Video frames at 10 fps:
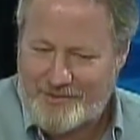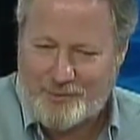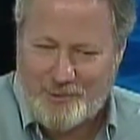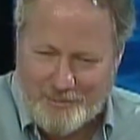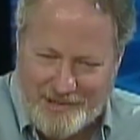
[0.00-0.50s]

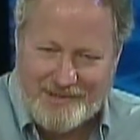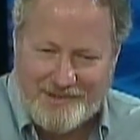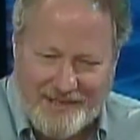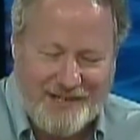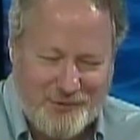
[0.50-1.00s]
will
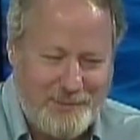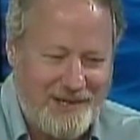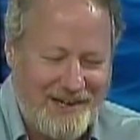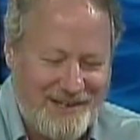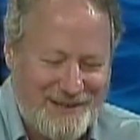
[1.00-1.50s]
be
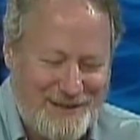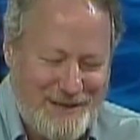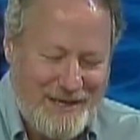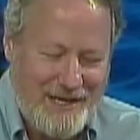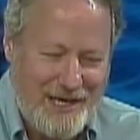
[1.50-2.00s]
expedited.
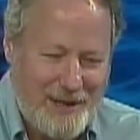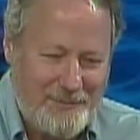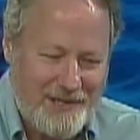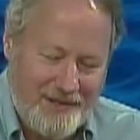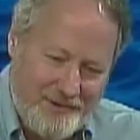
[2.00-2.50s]

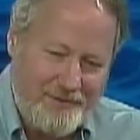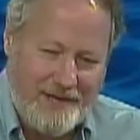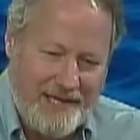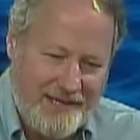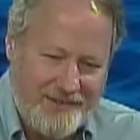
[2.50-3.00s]
The other
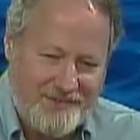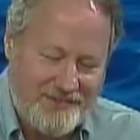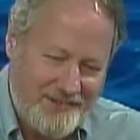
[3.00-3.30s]
advantage,